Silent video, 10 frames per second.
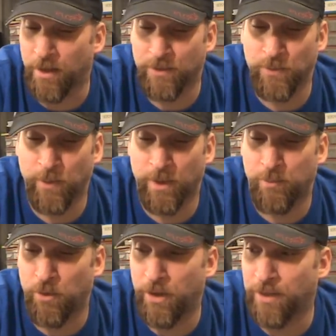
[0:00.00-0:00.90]
I also want
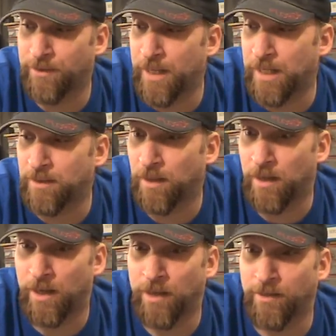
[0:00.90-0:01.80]
to point out that
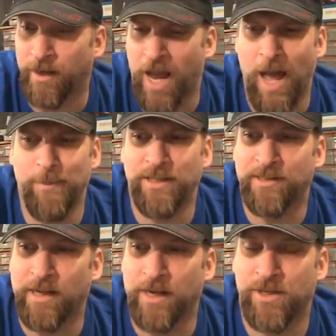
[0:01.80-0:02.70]
the comment
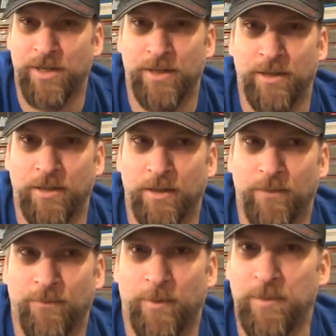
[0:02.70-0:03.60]
section
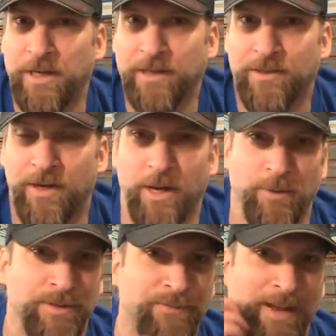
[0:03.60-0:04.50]
from yesterday
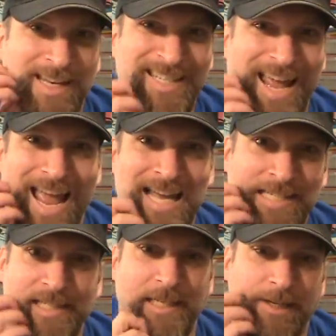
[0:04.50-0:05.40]
was
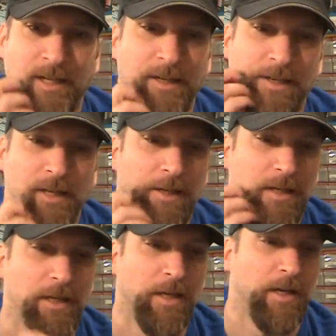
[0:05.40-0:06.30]
fantastic.
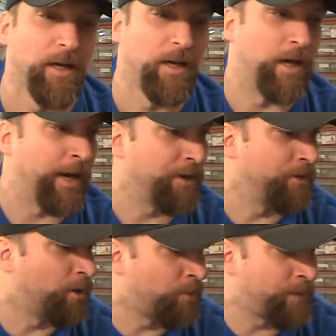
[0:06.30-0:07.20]
I don't
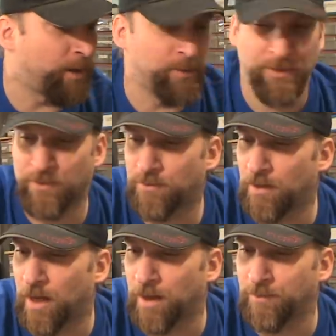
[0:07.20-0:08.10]
know if that was
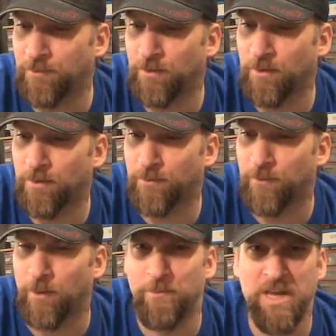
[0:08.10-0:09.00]

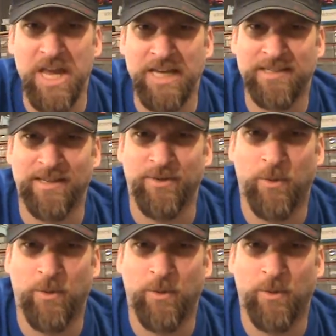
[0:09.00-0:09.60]
from me asking